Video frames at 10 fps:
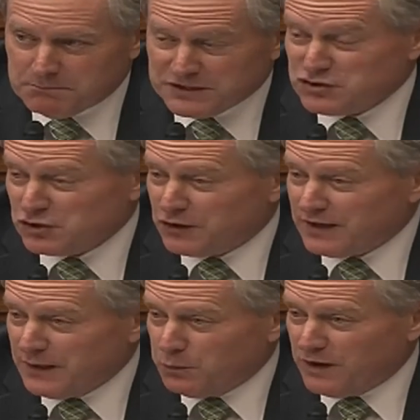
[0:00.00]
but
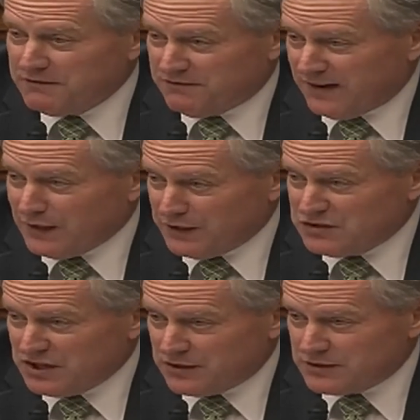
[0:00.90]
certainly wasn't
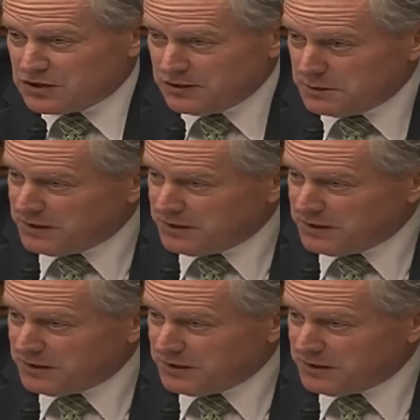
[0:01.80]
volunteered to you,